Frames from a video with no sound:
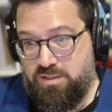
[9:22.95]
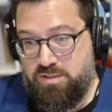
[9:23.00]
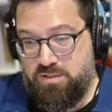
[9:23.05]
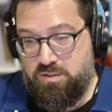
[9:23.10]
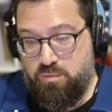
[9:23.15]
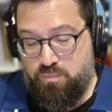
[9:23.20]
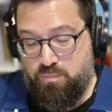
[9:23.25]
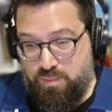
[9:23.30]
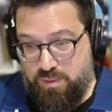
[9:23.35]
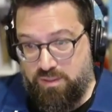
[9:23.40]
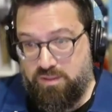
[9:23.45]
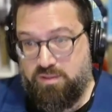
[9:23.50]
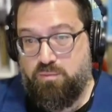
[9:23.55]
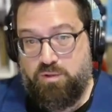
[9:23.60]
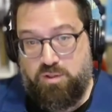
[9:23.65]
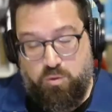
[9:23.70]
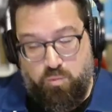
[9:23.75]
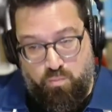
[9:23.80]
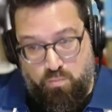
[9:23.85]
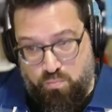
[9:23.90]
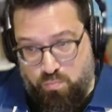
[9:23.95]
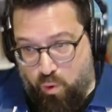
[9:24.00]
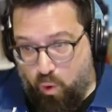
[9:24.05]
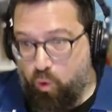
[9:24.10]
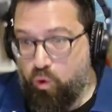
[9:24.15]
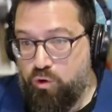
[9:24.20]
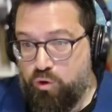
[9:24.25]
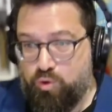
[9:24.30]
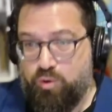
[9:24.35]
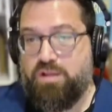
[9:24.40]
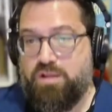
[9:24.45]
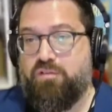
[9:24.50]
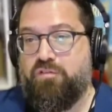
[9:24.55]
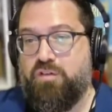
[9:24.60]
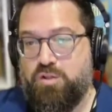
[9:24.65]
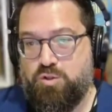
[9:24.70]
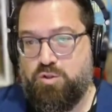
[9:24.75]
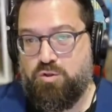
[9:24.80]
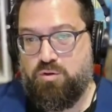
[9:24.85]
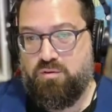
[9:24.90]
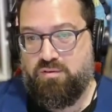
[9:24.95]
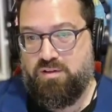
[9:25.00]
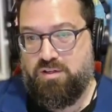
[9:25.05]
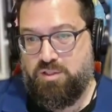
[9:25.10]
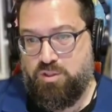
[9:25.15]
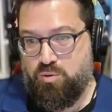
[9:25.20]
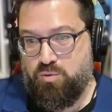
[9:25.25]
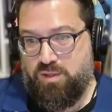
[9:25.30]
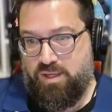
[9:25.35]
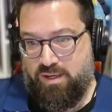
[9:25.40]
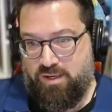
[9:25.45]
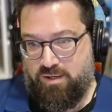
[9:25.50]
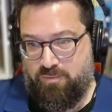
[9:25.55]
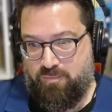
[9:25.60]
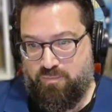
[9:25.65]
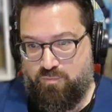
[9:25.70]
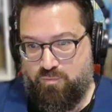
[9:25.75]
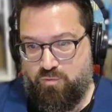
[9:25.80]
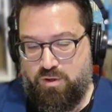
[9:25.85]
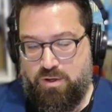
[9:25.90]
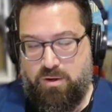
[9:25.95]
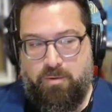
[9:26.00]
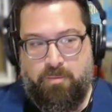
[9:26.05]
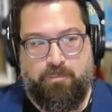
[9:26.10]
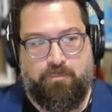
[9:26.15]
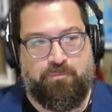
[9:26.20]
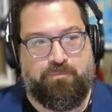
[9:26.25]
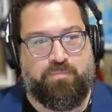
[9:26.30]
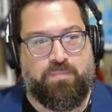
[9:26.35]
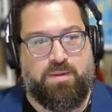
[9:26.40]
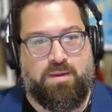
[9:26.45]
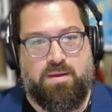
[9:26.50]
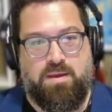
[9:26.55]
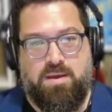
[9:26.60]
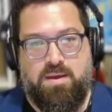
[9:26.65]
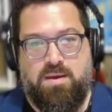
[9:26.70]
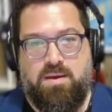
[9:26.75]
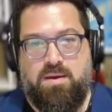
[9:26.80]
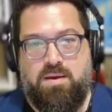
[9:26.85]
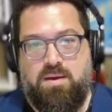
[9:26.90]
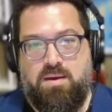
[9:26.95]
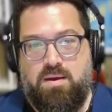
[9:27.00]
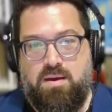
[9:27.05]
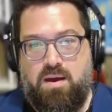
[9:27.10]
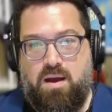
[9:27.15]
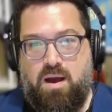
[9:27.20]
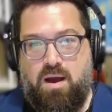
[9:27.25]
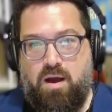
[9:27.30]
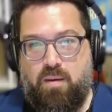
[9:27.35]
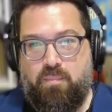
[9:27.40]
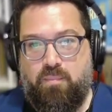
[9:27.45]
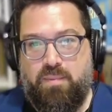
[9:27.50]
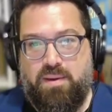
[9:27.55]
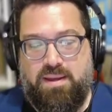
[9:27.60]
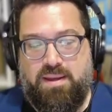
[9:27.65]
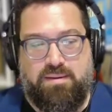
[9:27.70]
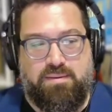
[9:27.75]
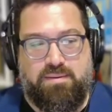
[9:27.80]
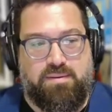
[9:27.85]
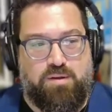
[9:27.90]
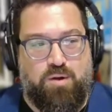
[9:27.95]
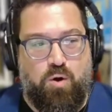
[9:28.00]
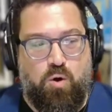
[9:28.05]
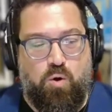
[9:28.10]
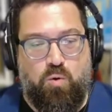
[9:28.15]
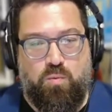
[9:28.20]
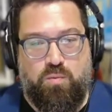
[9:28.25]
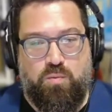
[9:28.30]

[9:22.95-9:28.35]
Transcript: To build more great features than you can, right? And so